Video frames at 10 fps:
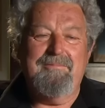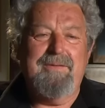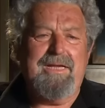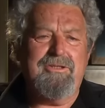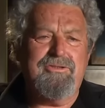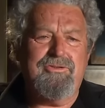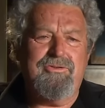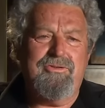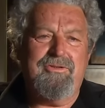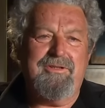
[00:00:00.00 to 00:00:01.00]
making
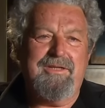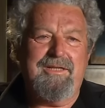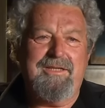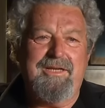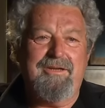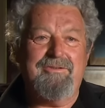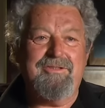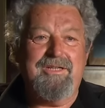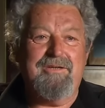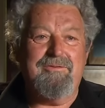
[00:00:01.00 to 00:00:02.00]
sure that the
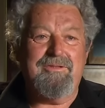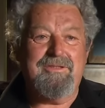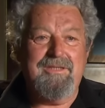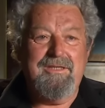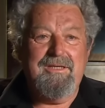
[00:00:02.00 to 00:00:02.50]
energy that was